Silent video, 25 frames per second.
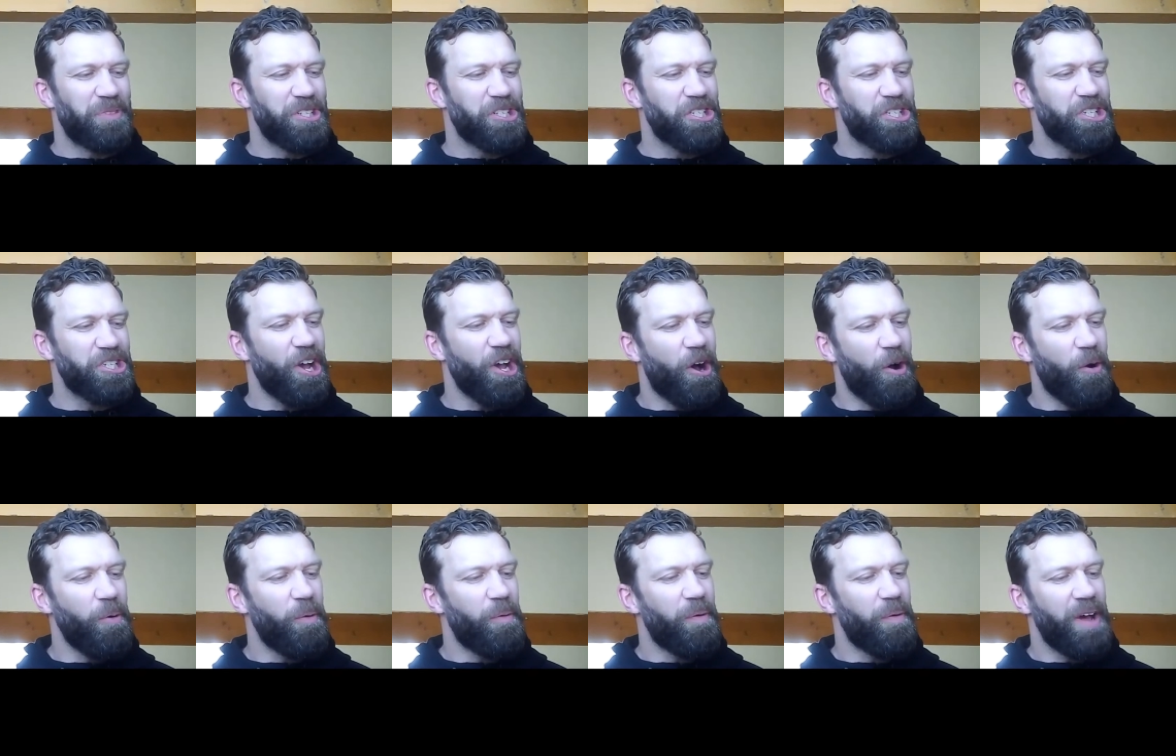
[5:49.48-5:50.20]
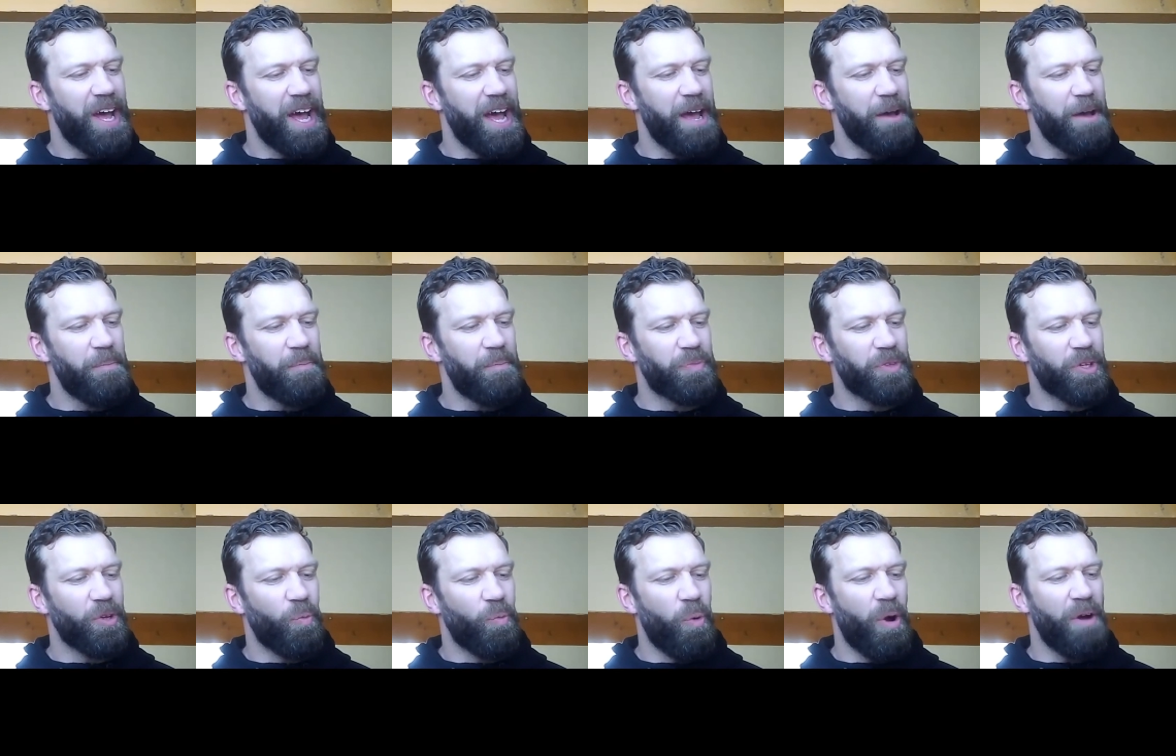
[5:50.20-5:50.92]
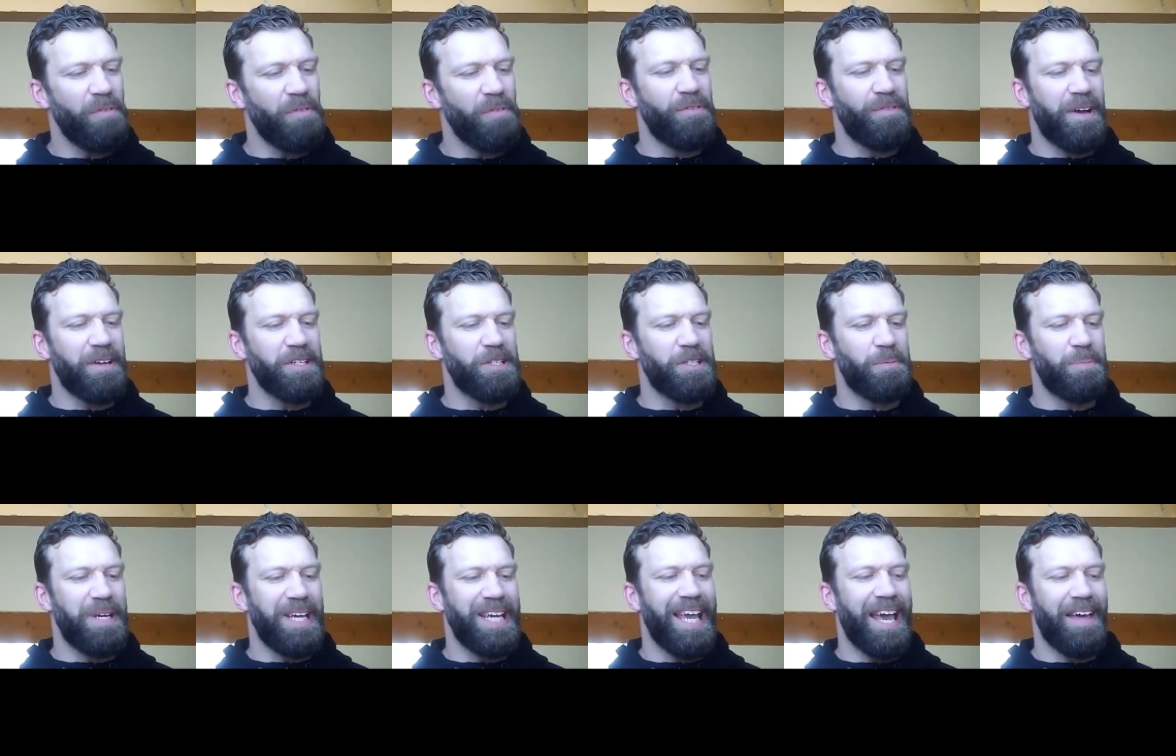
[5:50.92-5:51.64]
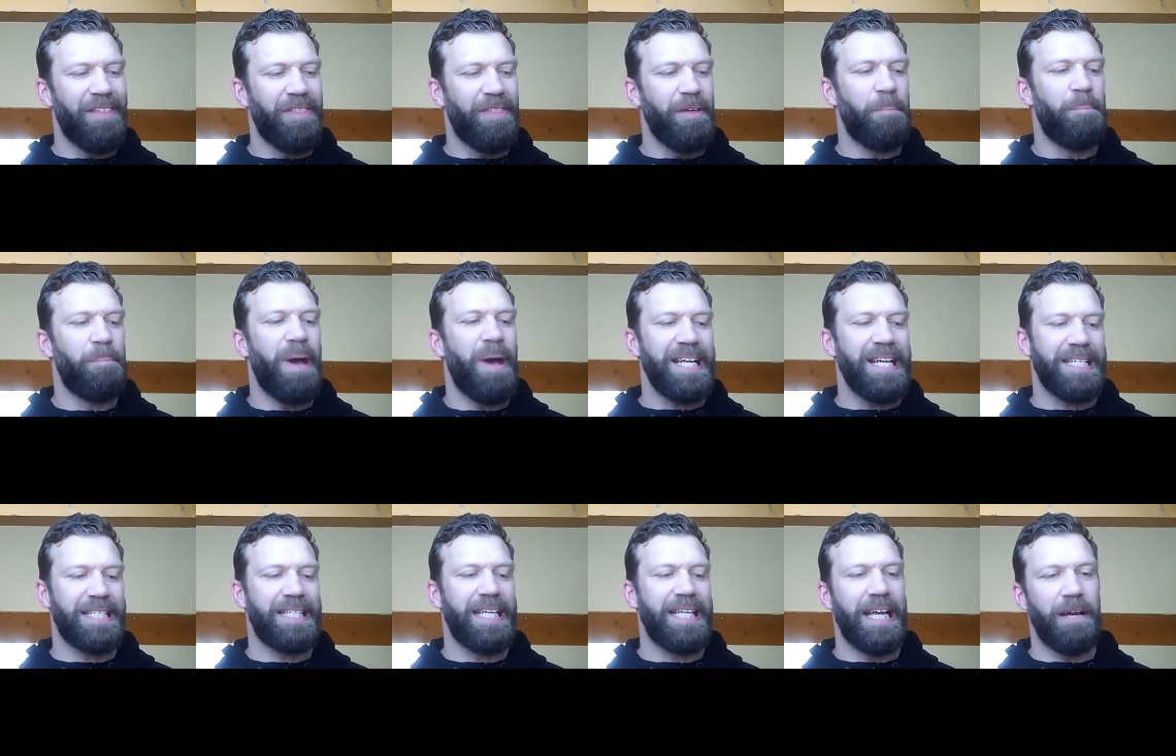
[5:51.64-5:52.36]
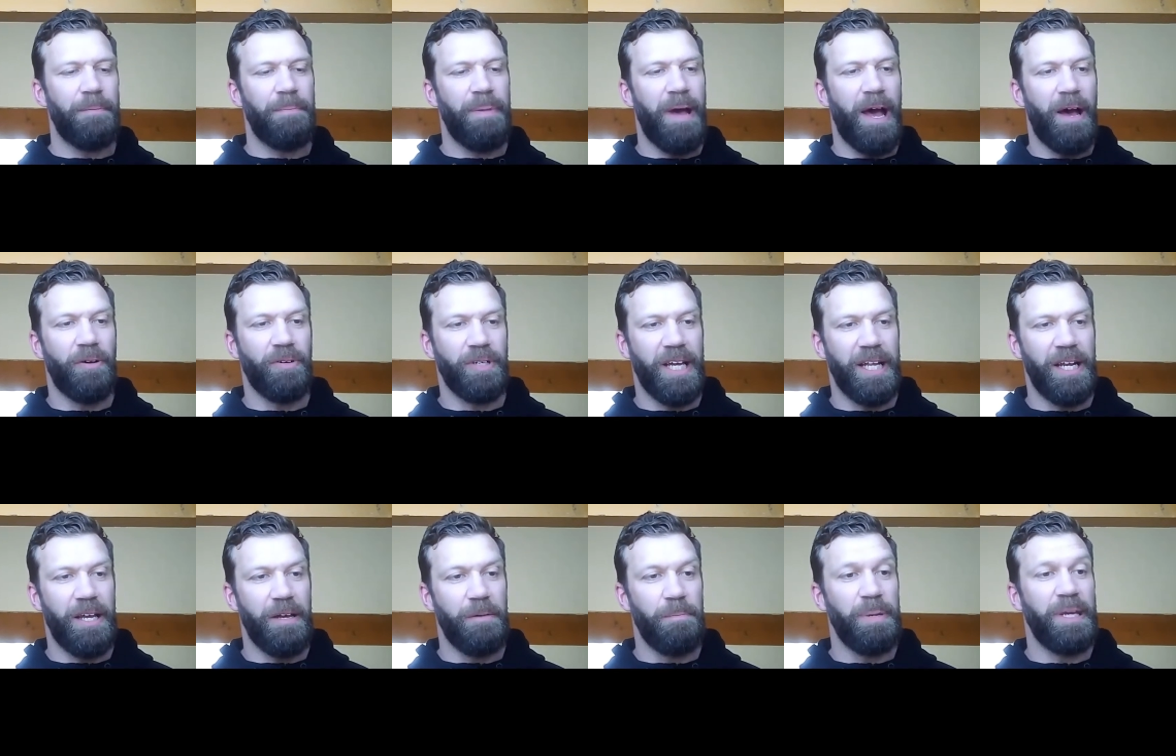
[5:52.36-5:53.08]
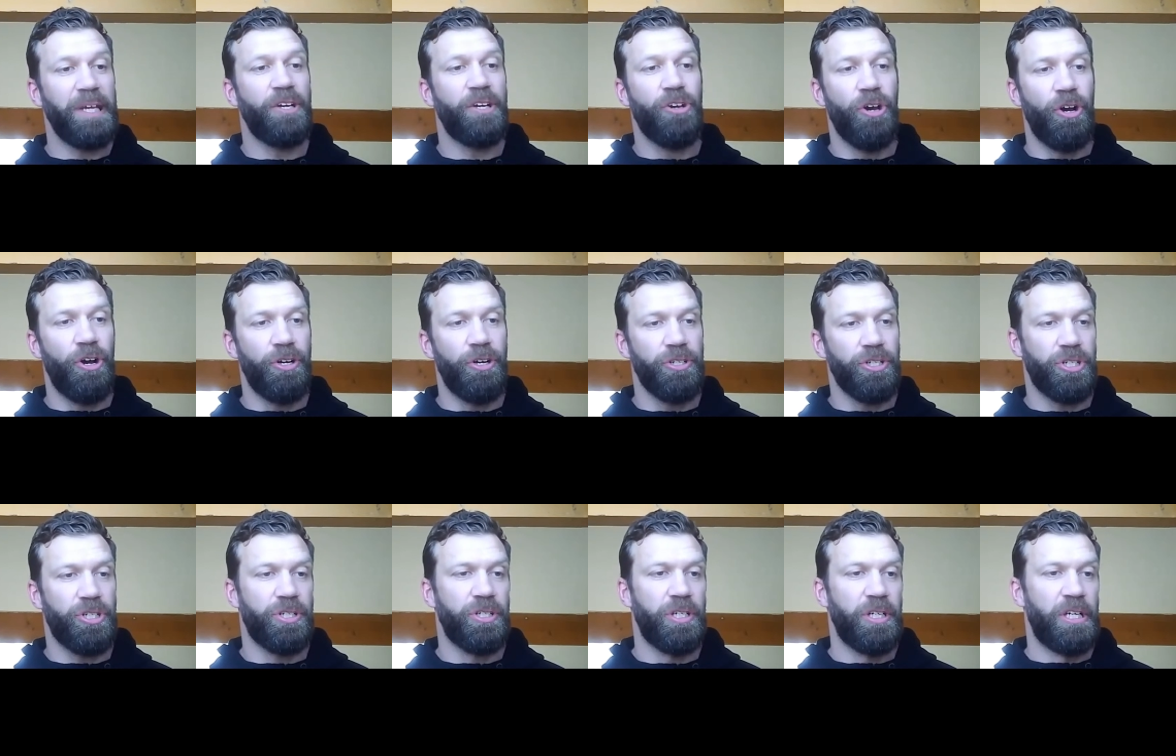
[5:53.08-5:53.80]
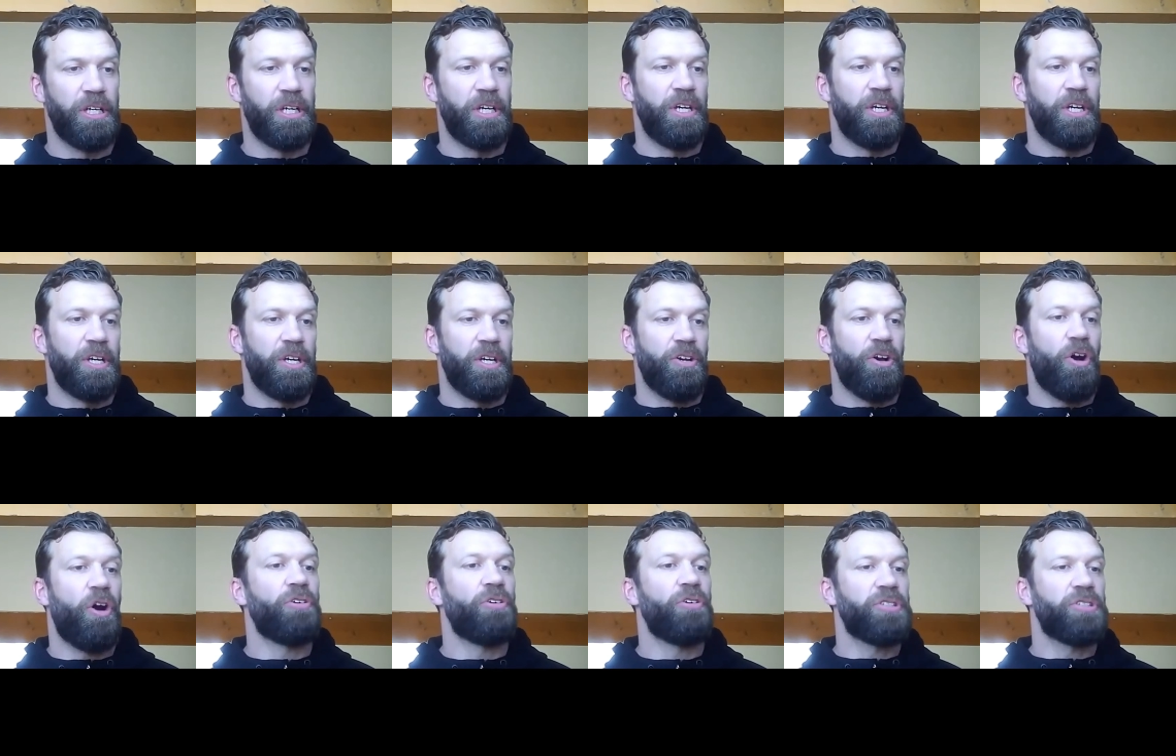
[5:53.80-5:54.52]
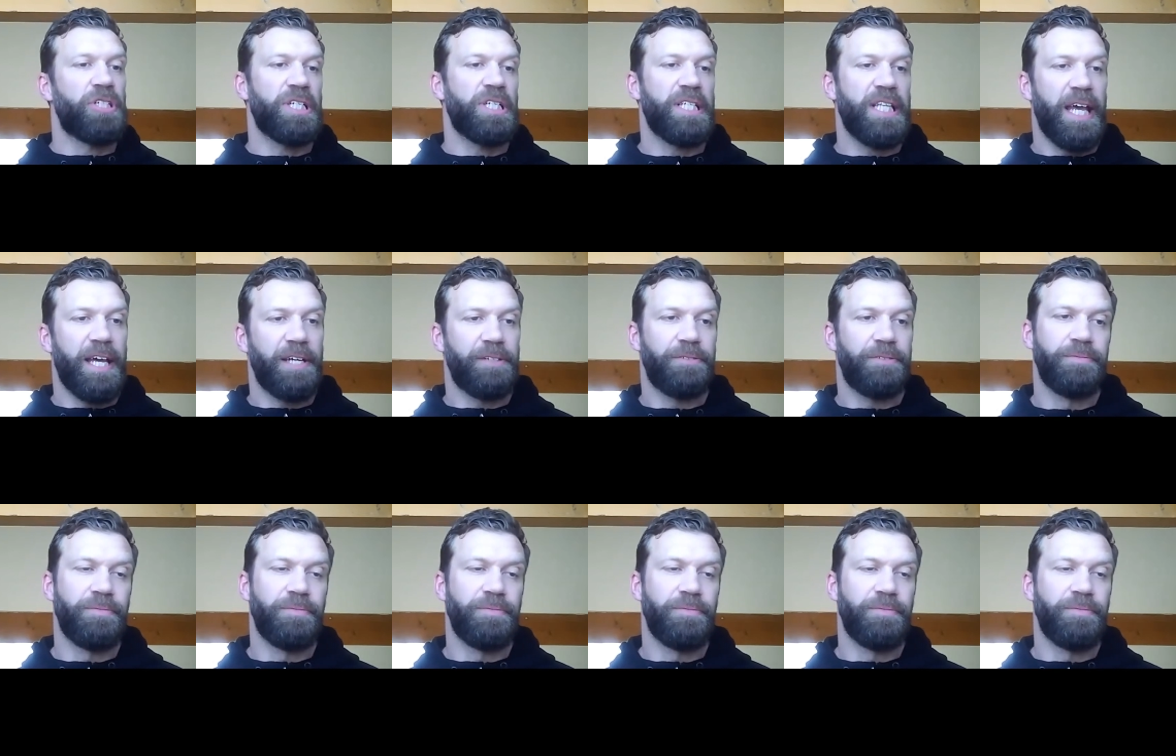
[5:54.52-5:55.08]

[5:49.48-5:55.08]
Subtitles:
So, what have you found to be the best thing about kind of being coached on Sustain?